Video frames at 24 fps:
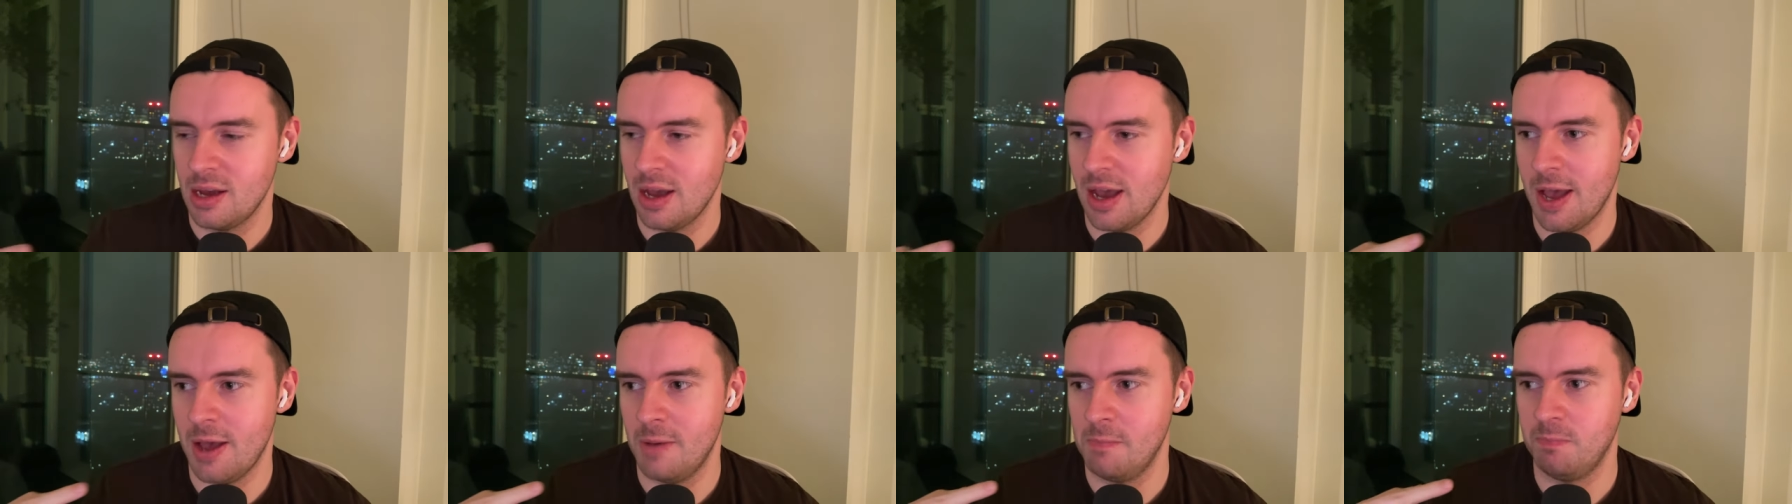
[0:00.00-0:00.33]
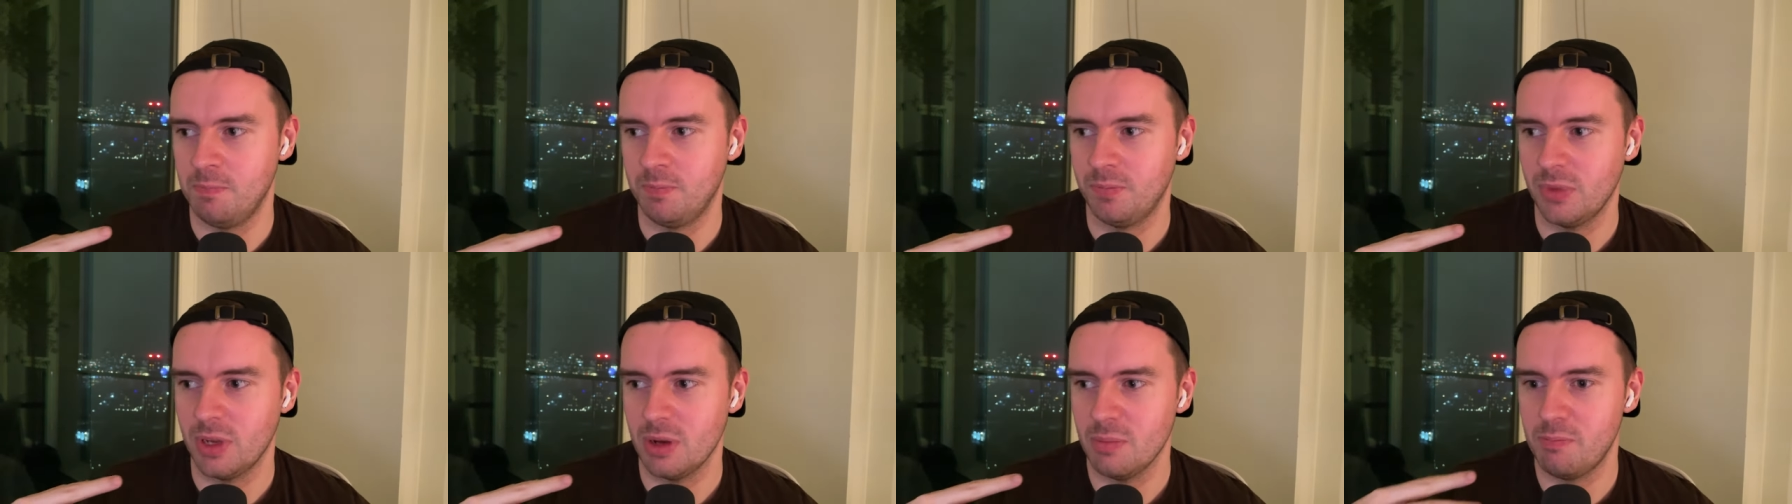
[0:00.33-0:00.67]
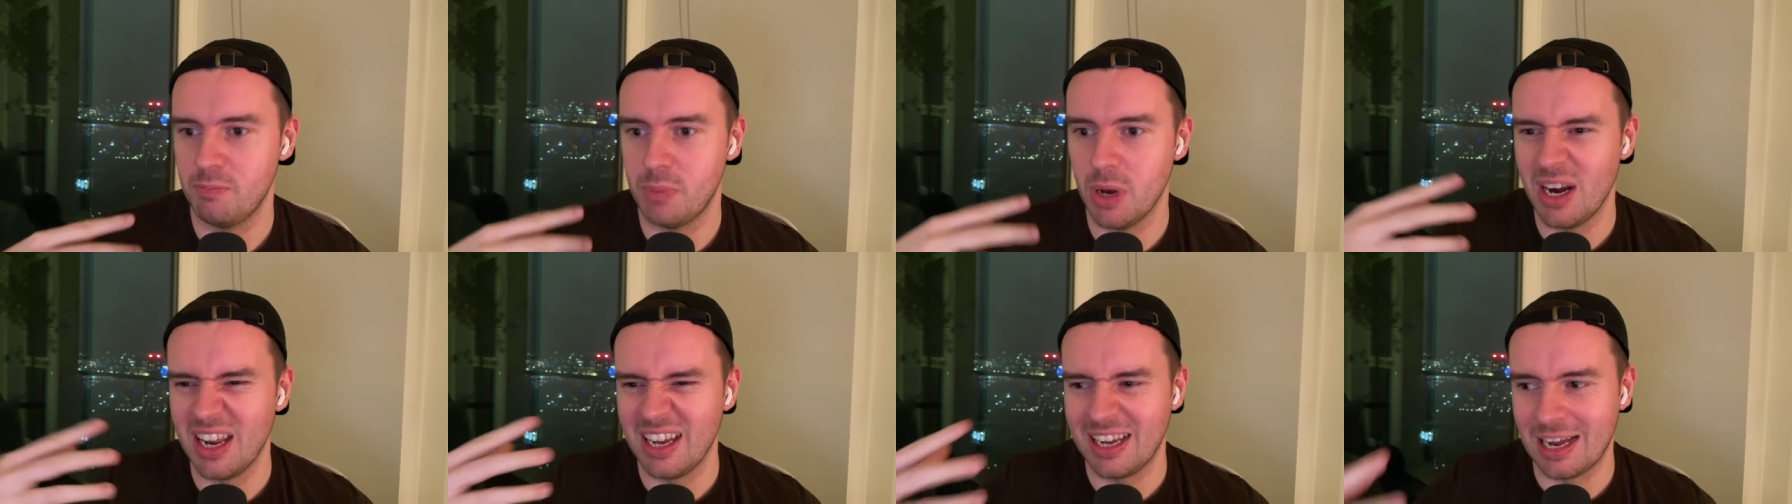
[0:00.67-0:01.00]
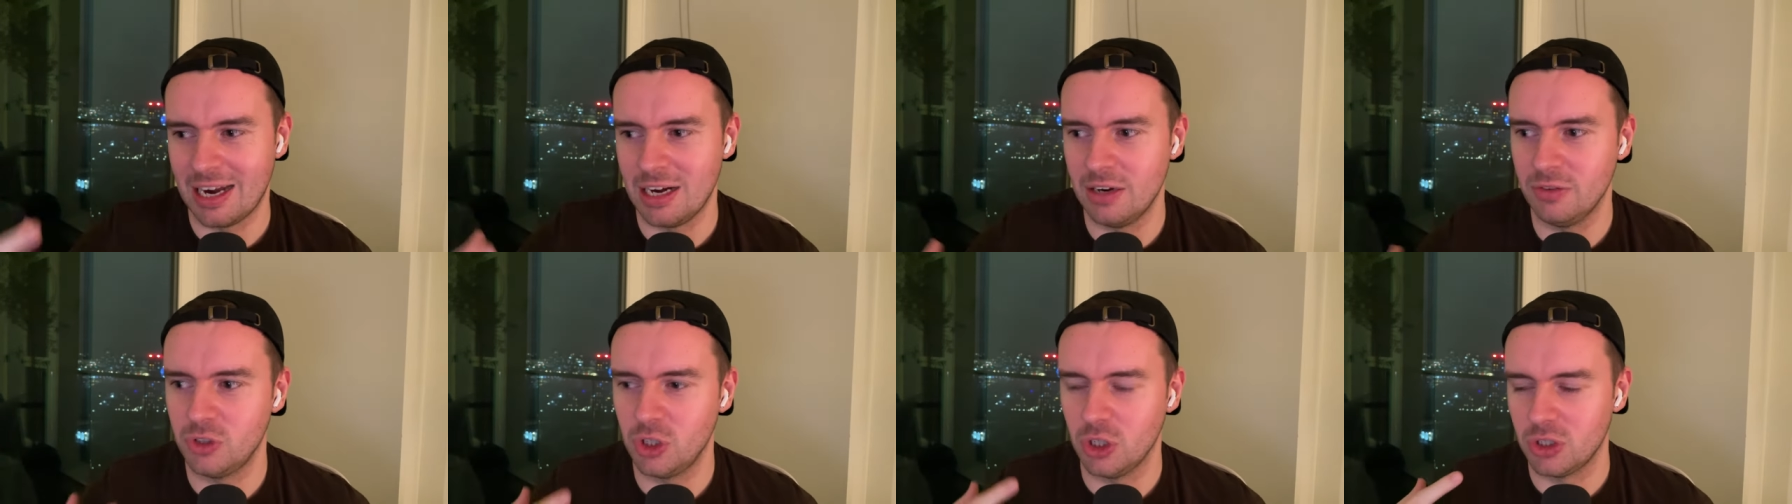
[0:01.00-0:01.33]
um, but it
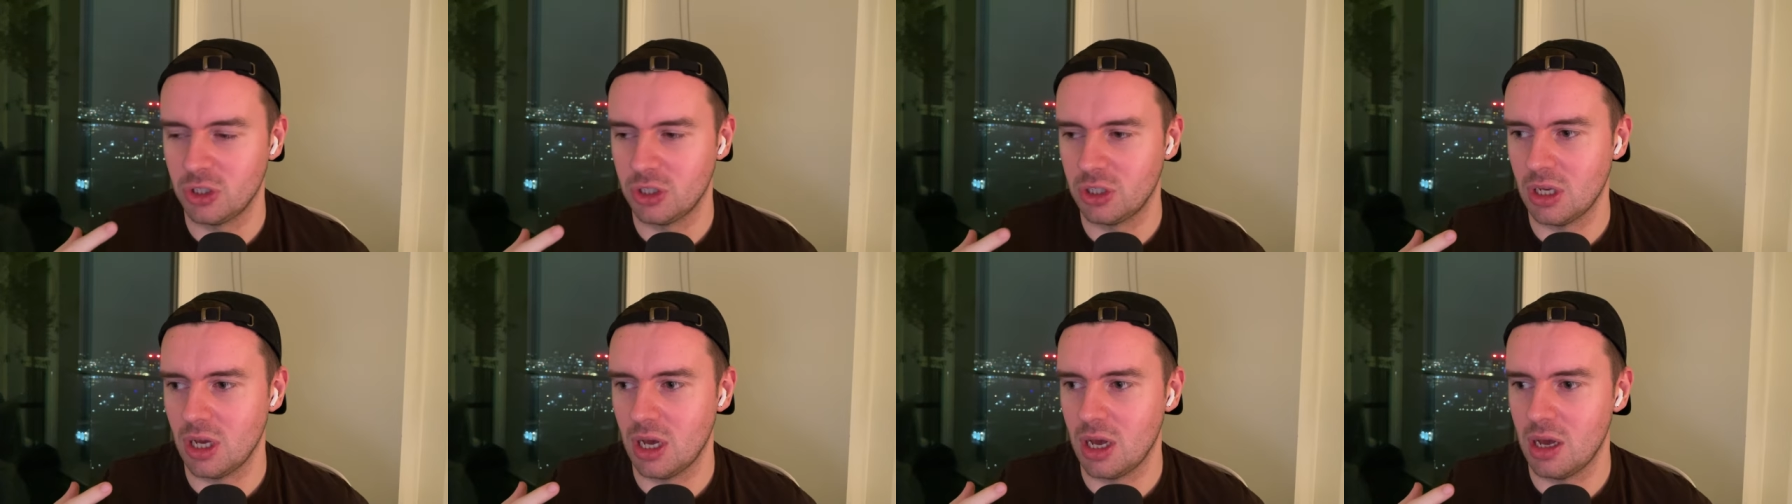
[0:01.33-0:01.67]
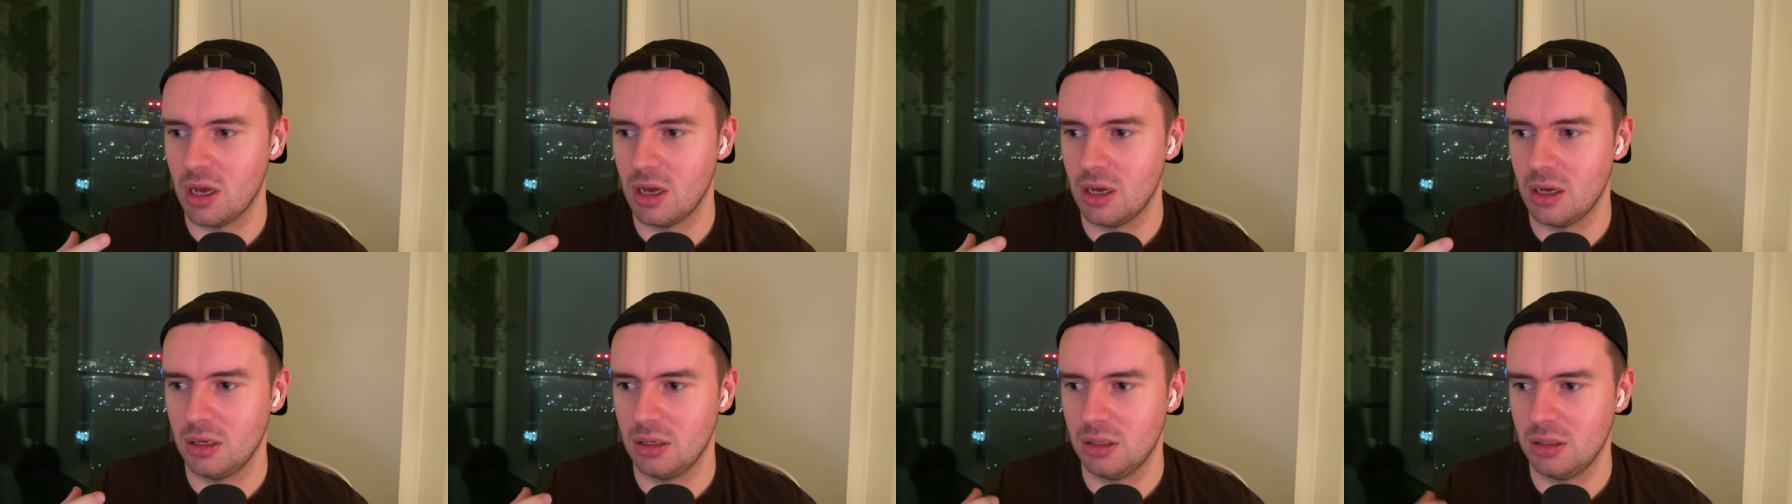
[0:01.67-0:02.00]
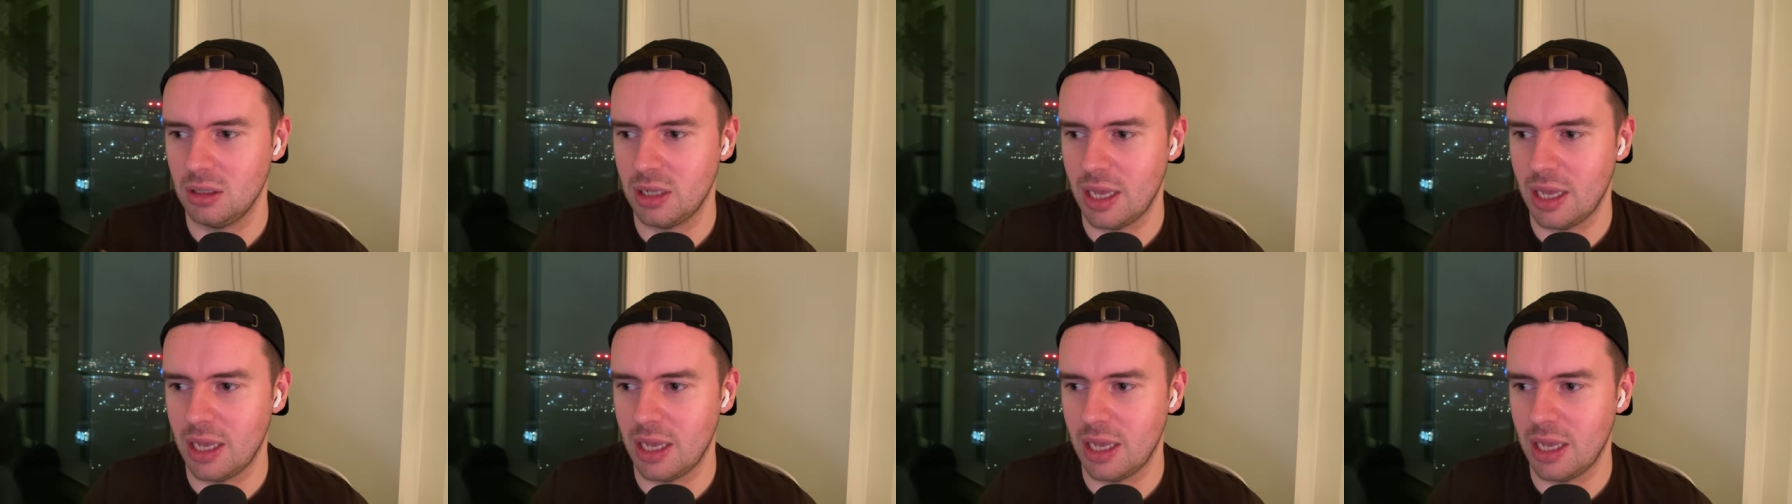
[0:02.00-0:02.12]
kind of just uh,